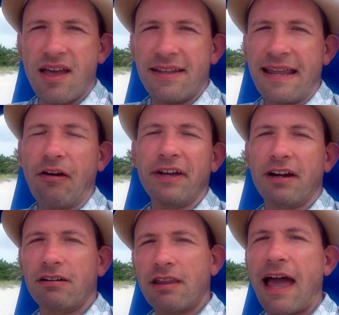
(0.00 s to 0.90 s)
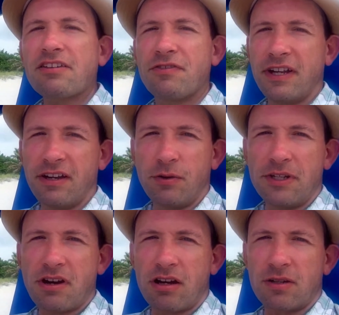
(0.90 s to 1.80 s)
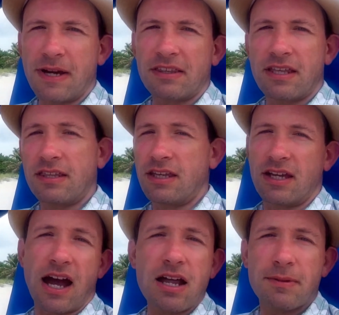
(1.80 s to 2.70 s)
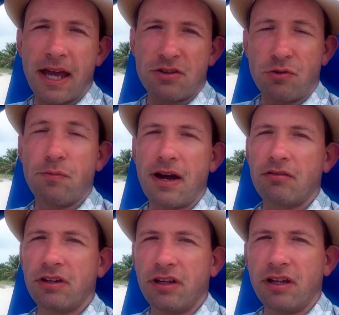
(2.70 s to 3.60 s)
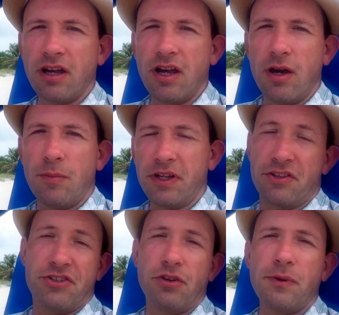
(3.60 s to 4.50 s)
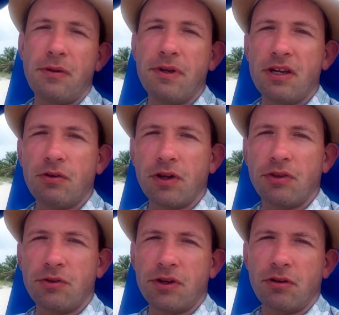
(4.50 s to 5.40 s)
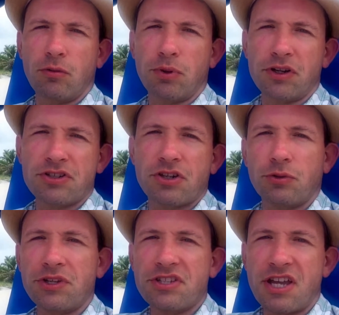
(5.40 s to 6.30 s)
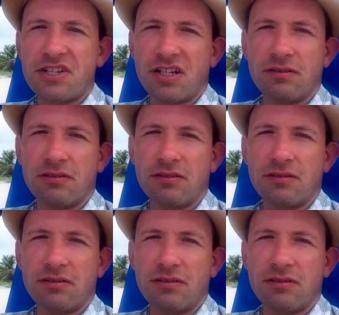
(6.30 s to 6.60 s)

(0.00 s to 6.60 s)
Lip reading: Now in our last video, we talked about that the economy has rebounded, but you still may be going through your own personal recession.